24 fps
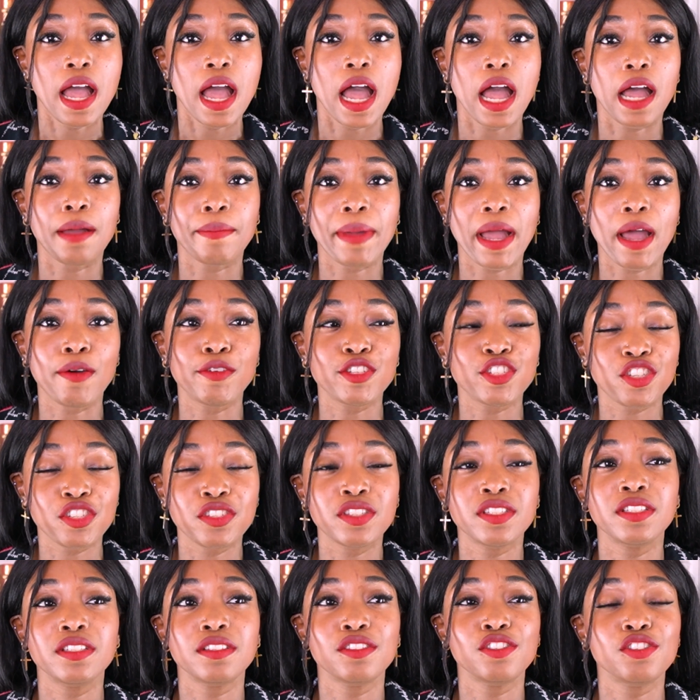I was
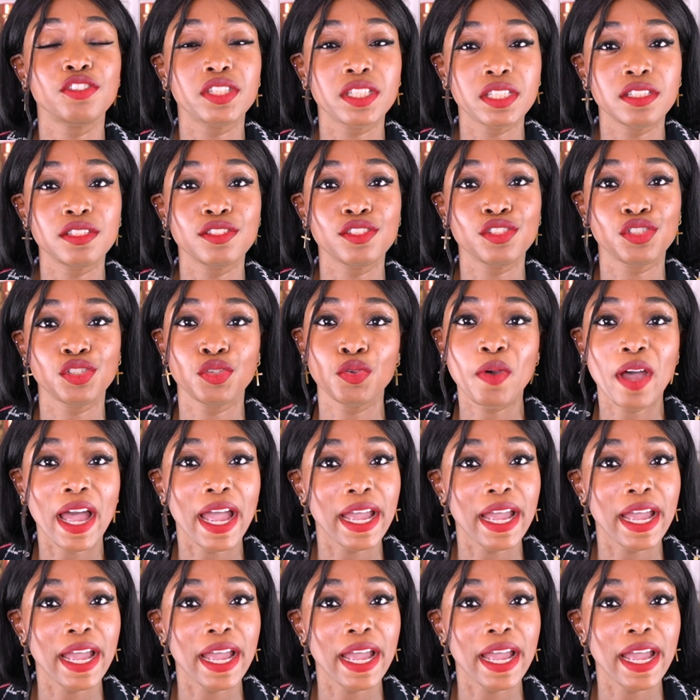just using these two